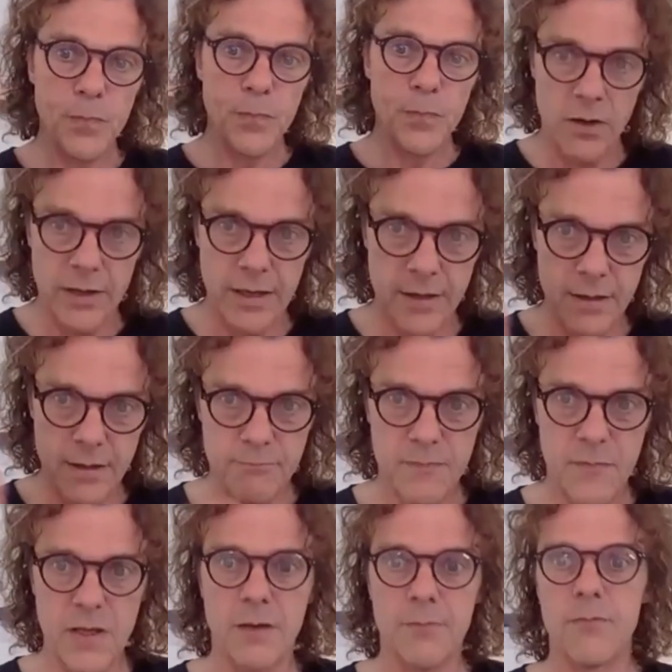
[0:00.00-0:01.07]
Okay,
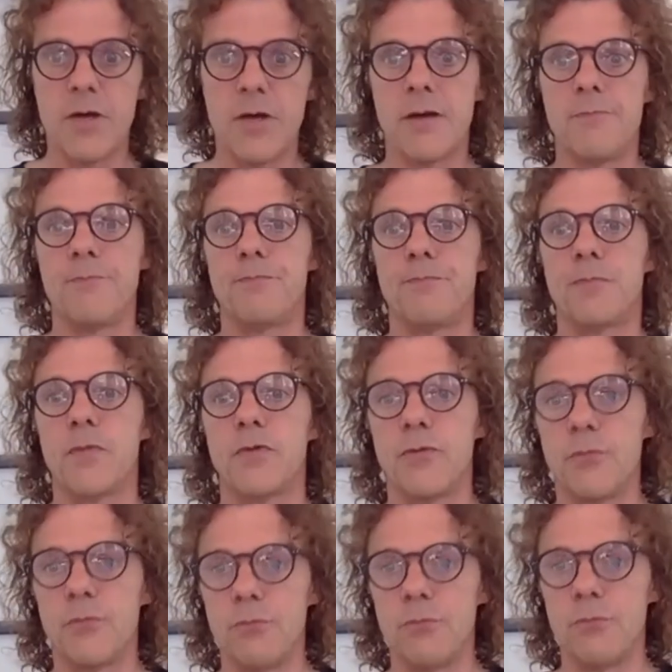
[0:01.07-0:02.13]

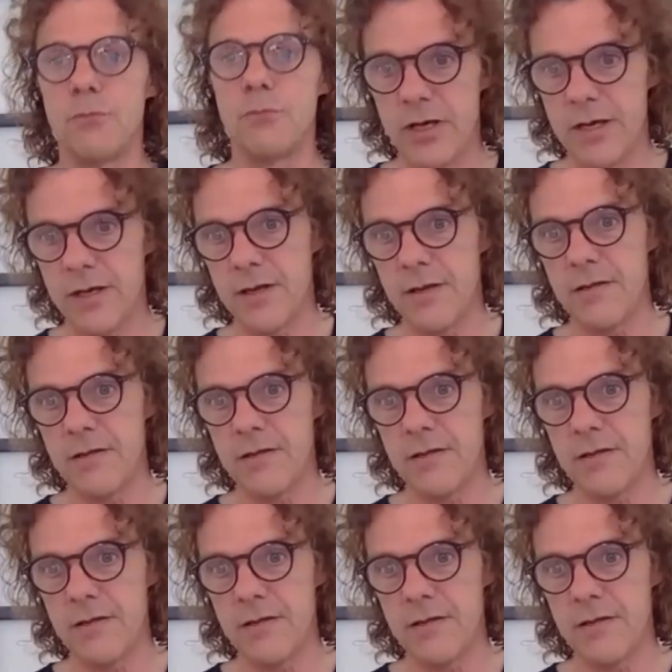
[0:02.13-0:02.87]
back to the kidneys.